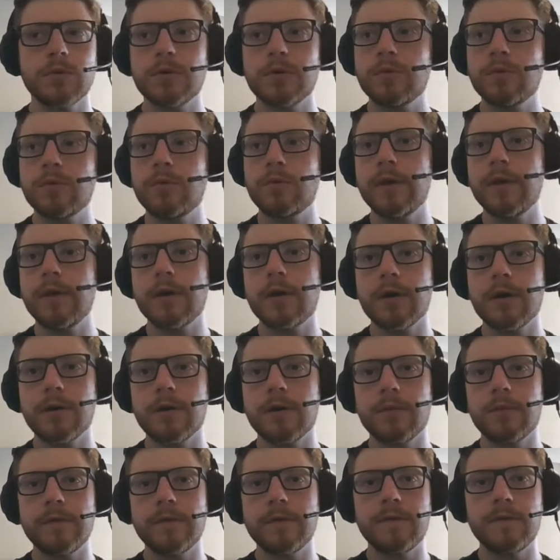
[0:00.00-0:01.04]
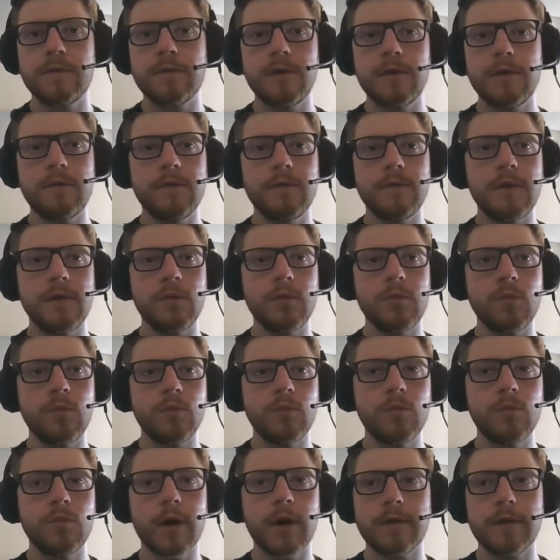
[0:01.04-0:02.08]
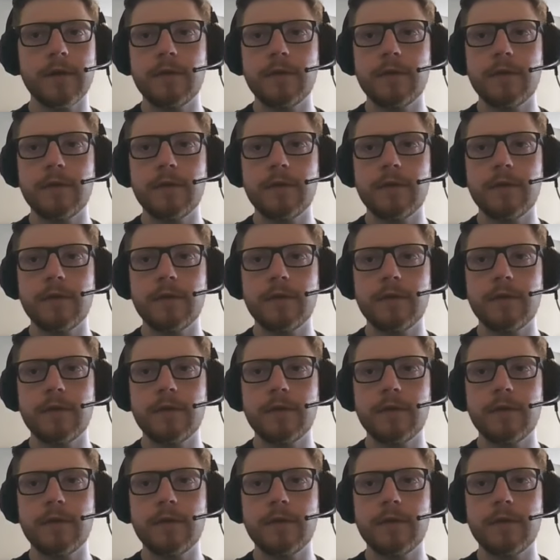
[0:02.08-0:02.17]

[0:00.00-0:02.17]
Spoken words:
we are receiving what?